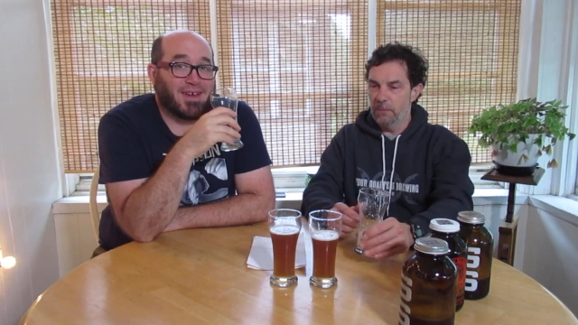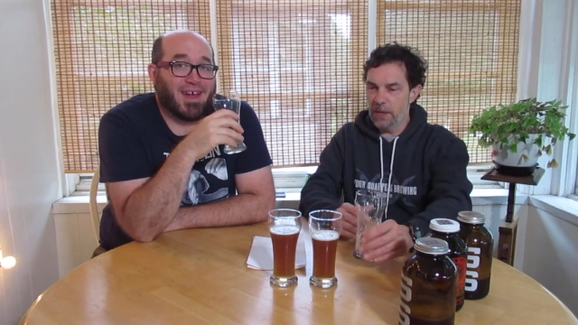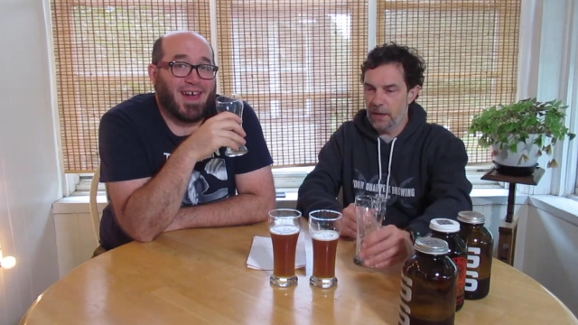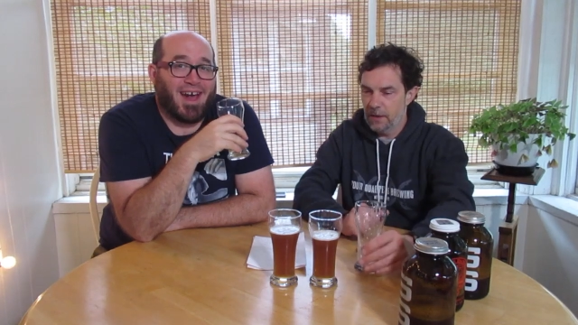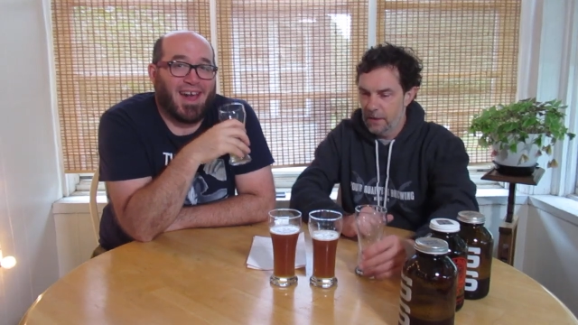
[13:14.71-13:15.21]
Speaker 1: But
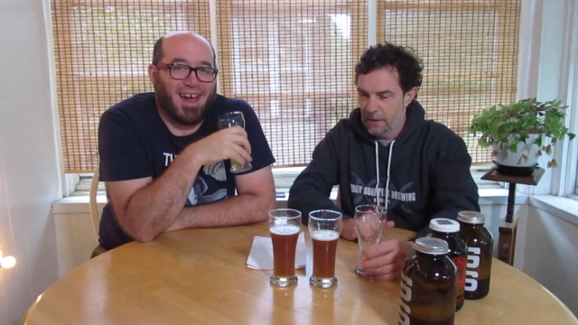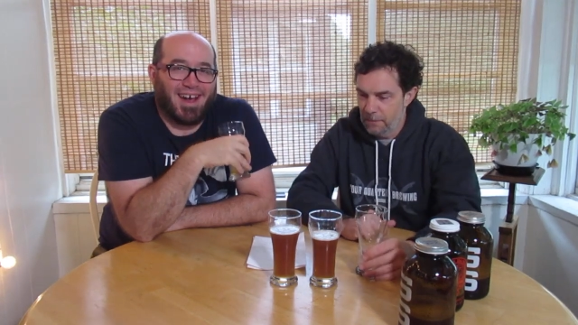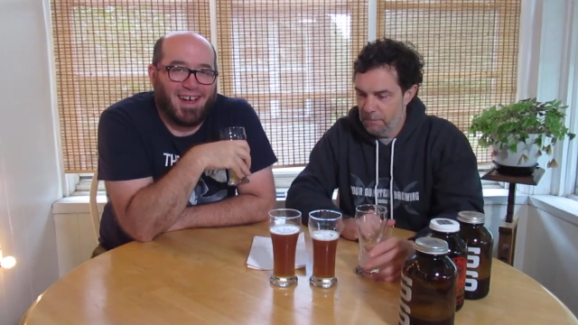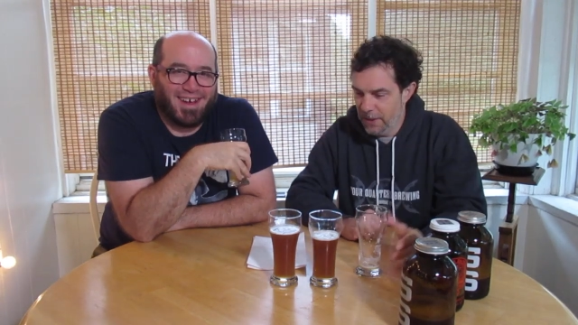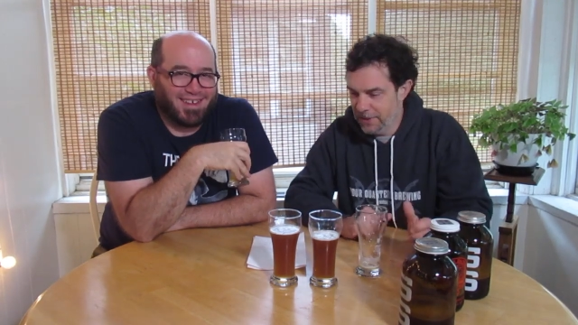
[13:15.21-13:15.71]
yeah,
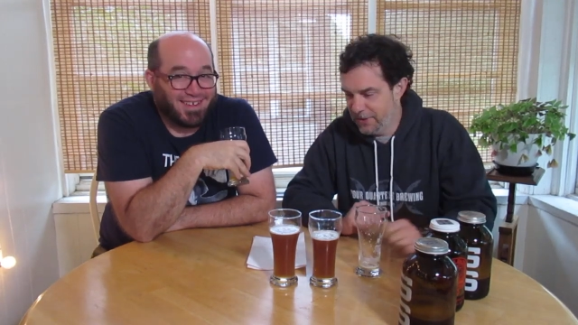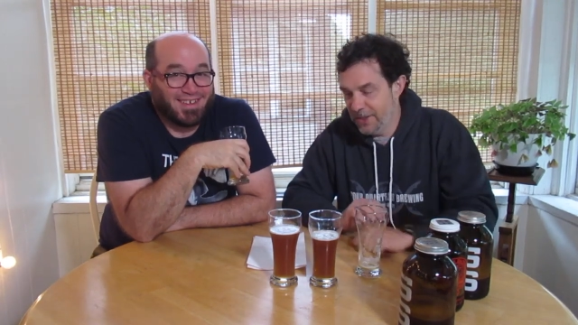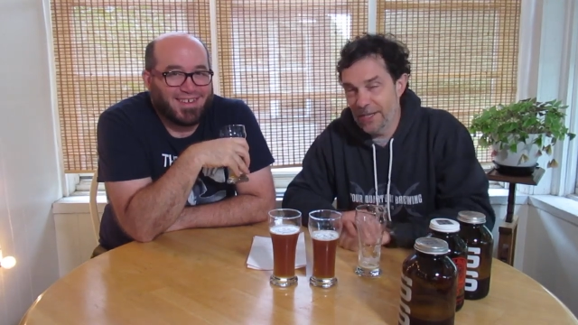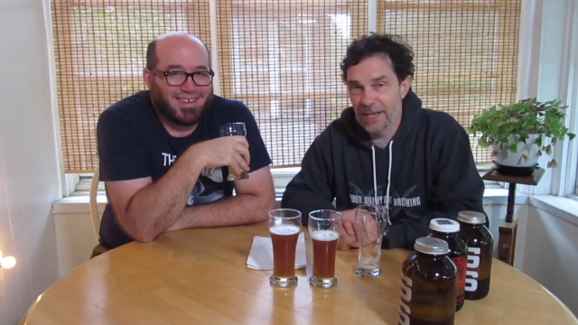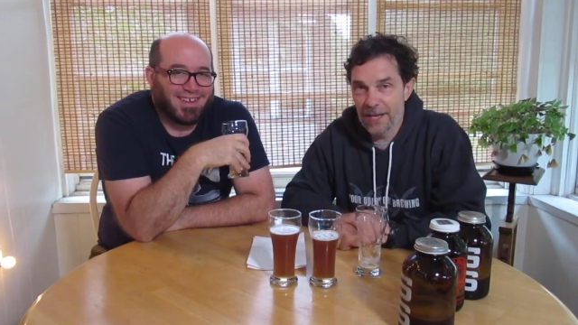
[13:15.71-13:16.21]

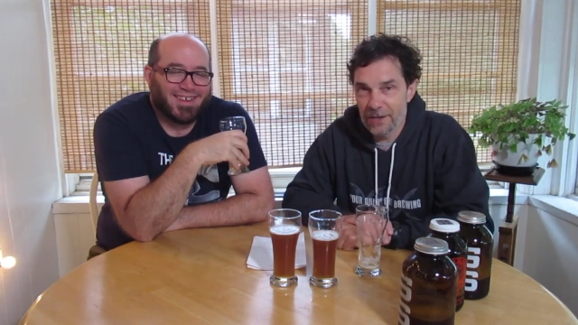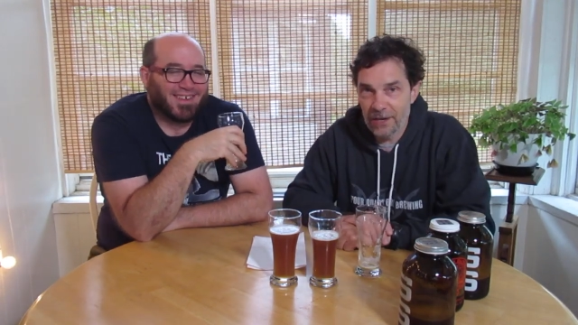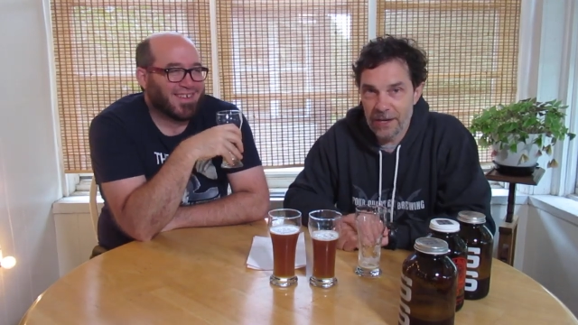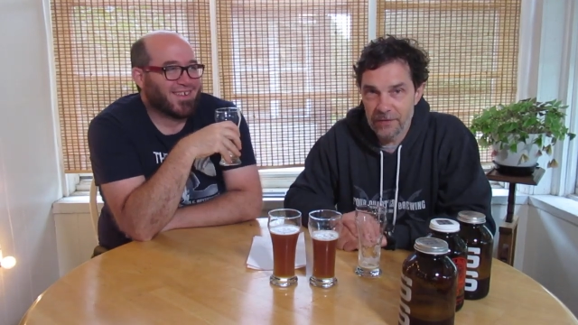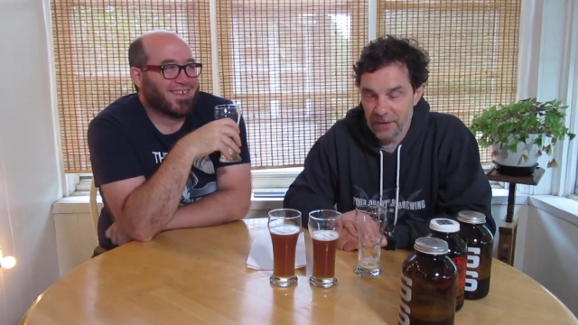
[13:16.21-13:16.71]
BSG
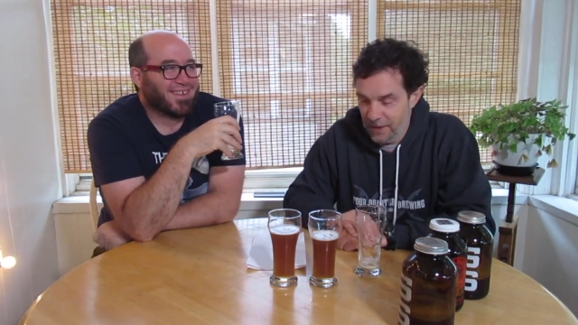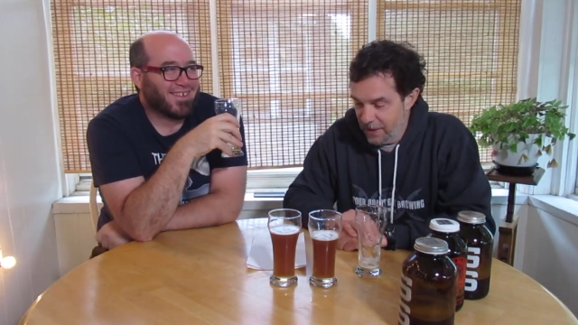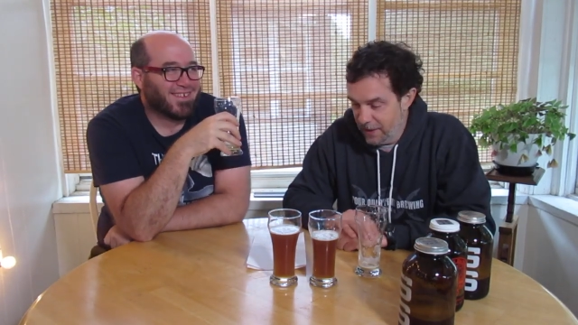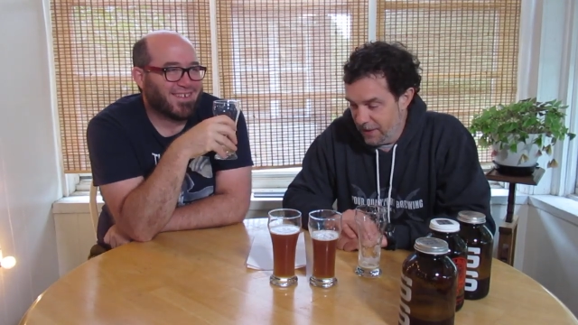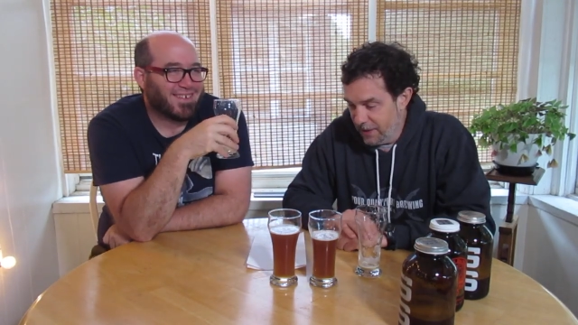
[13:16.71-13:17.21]
Handcraft
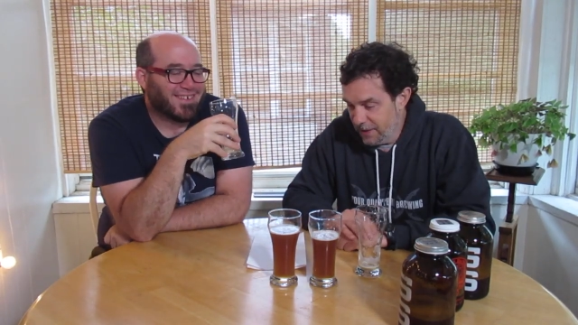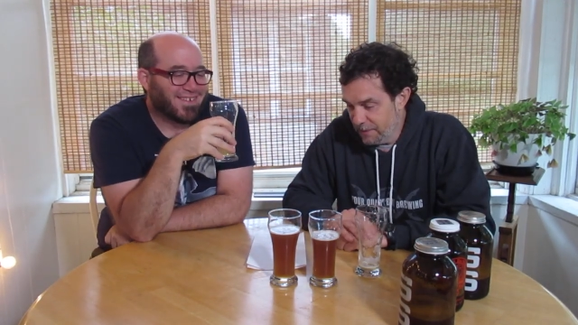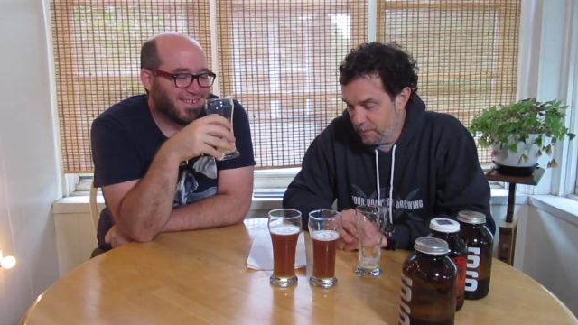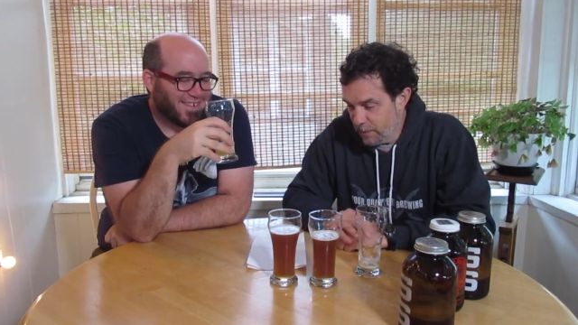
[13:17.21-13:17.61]
is